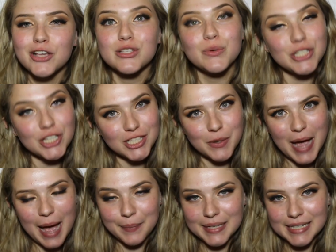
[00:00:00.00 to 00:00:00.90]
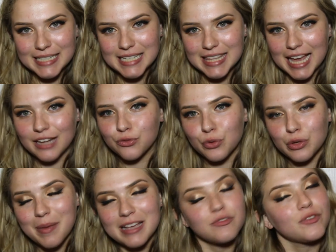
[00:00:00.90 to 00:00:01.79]
So it just so happened that
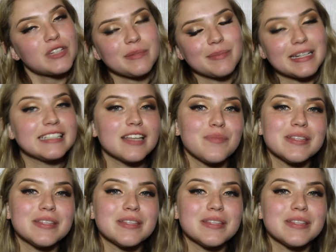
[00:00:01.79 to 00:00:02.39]
for the past 15 minutes